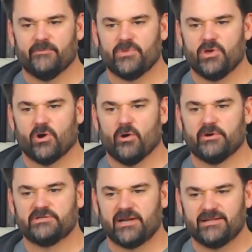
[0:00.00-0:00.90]
You're
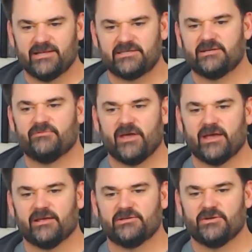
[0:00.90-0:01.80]
always at a
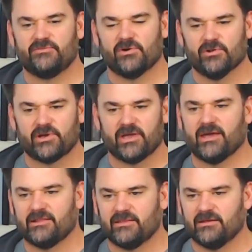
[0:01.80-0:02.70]
disadvantage if you're looking
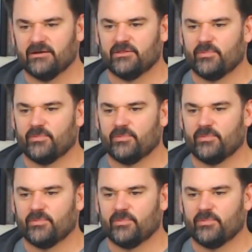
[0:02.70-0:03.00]
at the